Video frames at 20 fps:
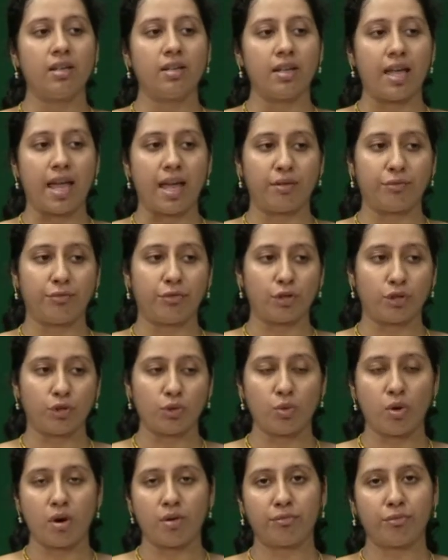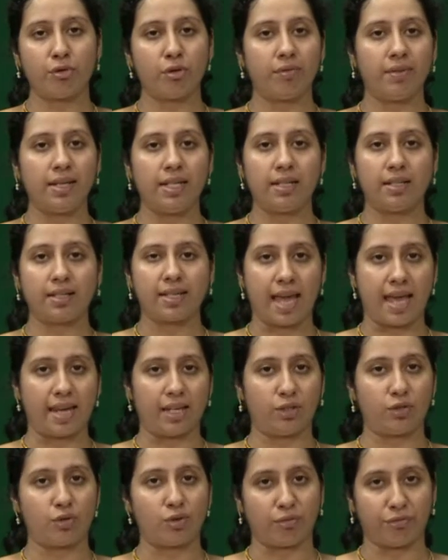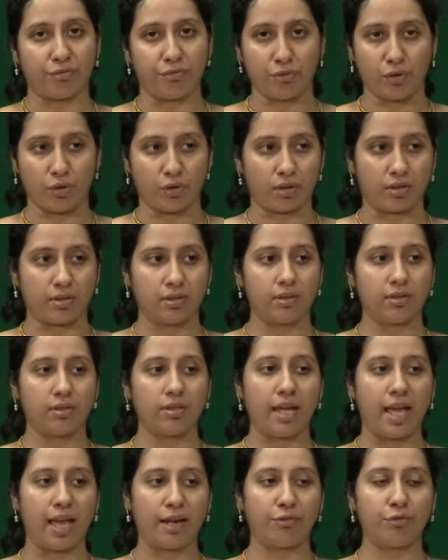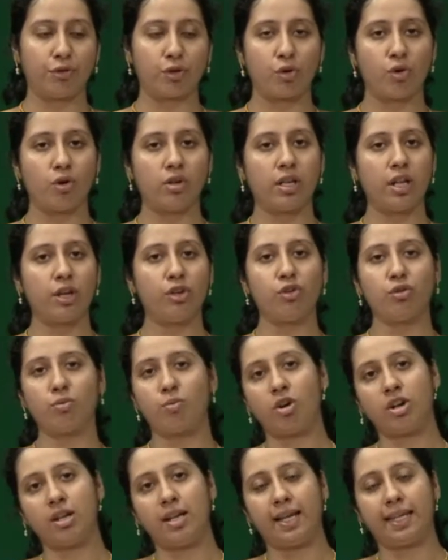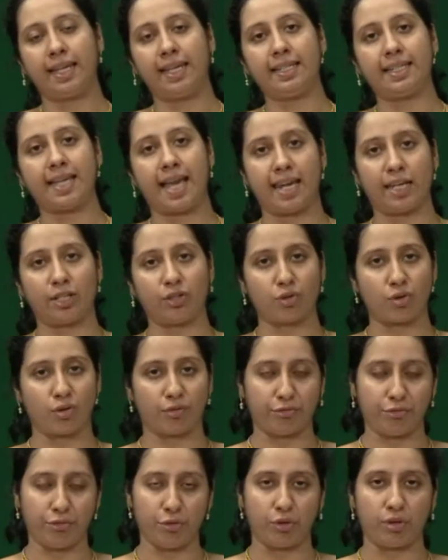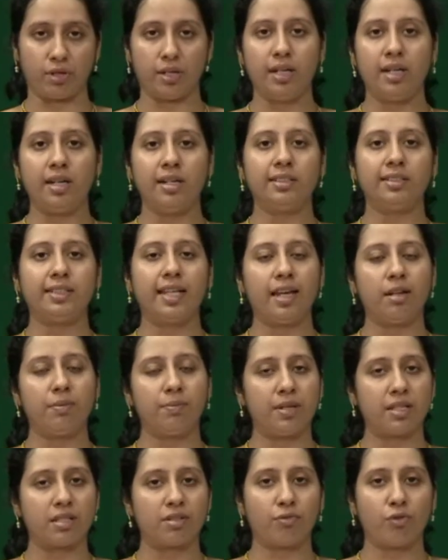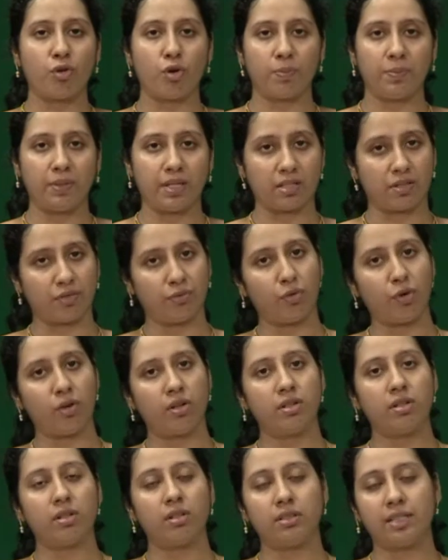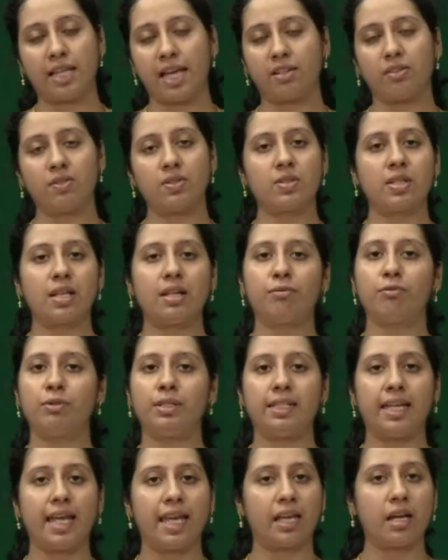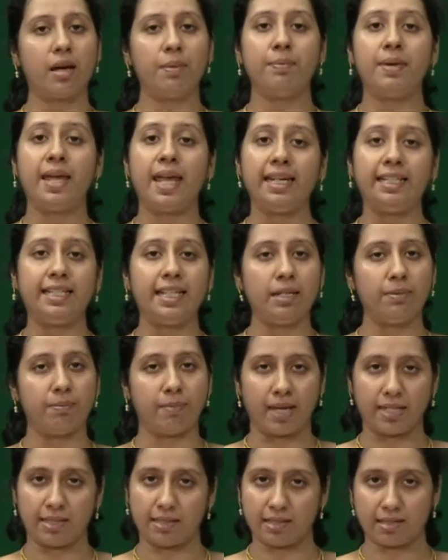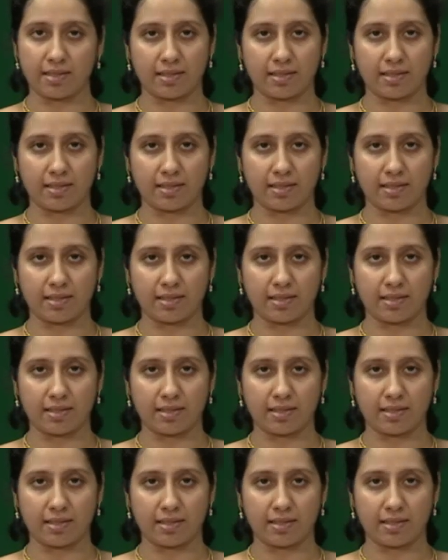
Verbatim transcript: and for 2 or 4 wheeler character of 4 and for old and new model again character of 4. 10 plus 4 plus 4 that itself will take up 18 bytes.